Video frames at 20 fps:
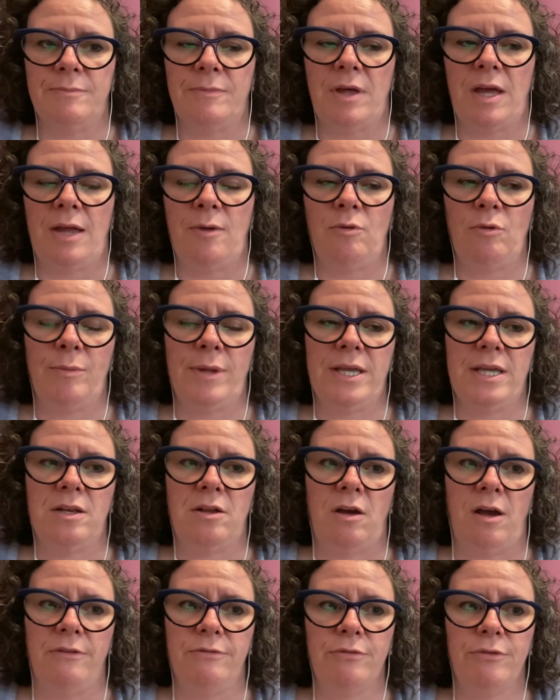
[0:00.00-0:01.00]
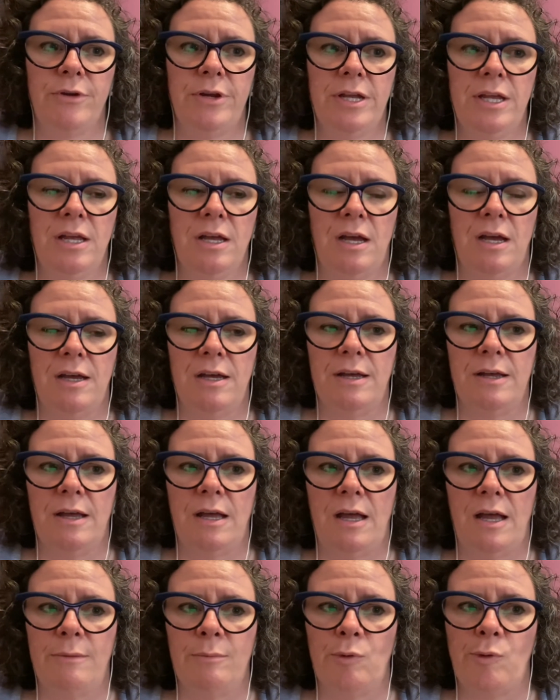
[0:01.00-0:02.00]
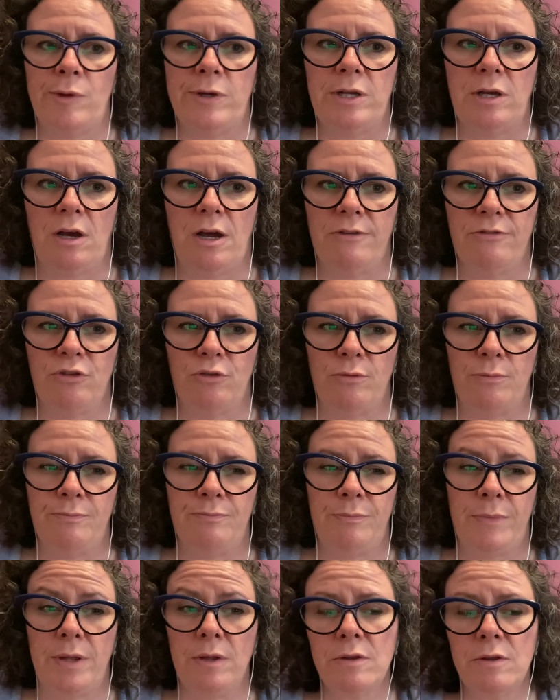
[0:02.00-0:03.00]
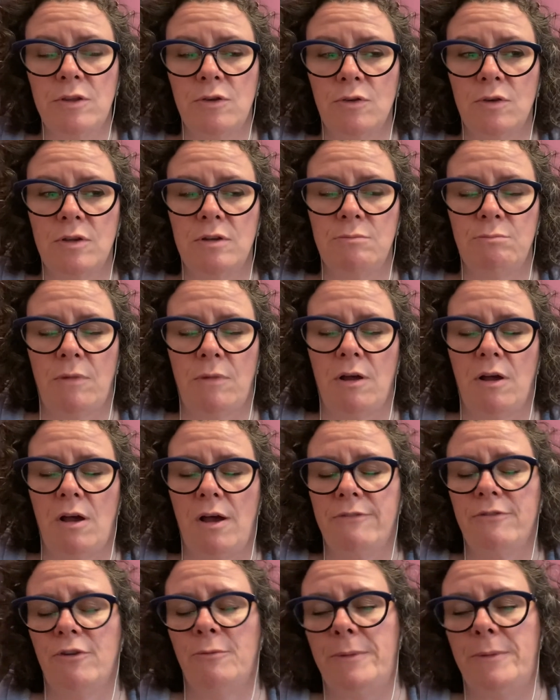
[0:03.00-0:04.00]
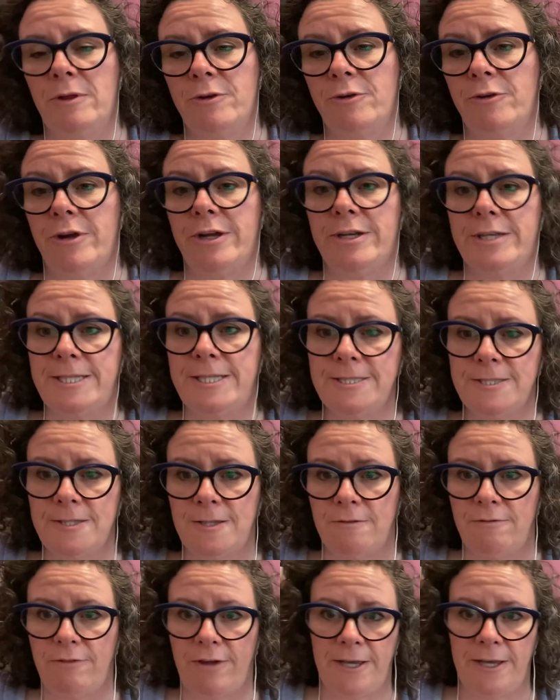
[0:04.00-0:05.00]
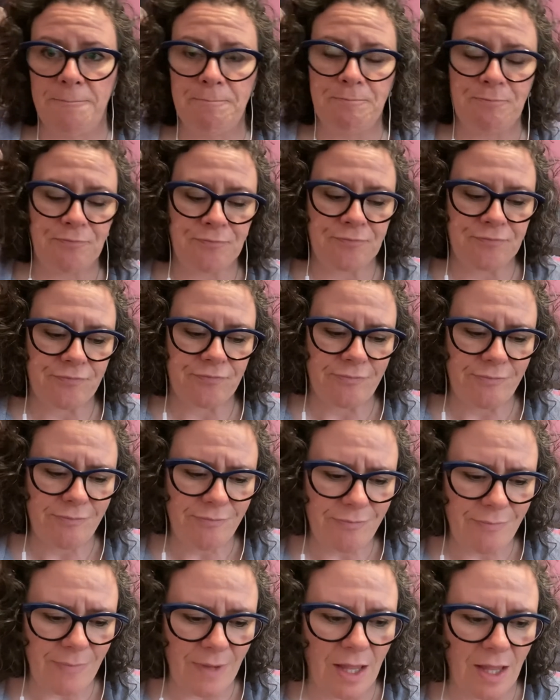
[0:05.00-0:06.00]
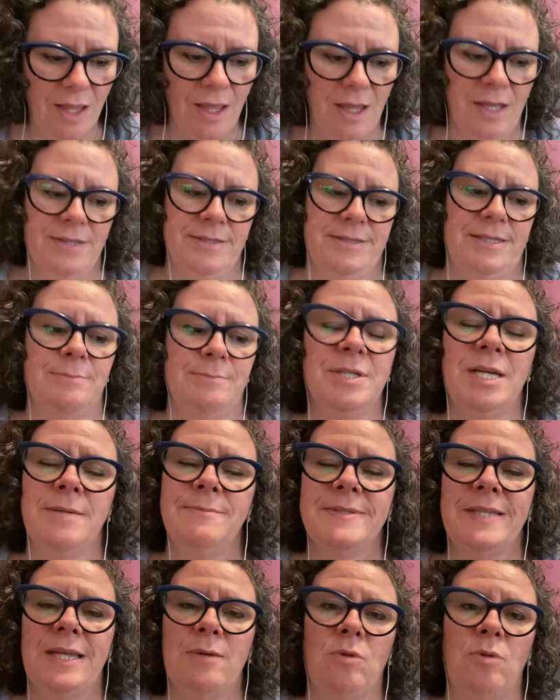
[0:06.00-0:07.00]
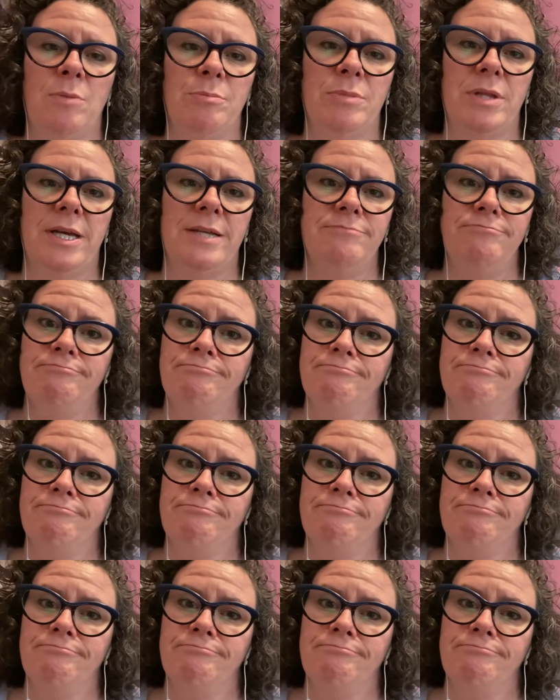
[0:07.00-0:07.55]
I will make an offering. I'm going to offer milk. You could offer milk or honey to the Fae. Sometimes they want blood.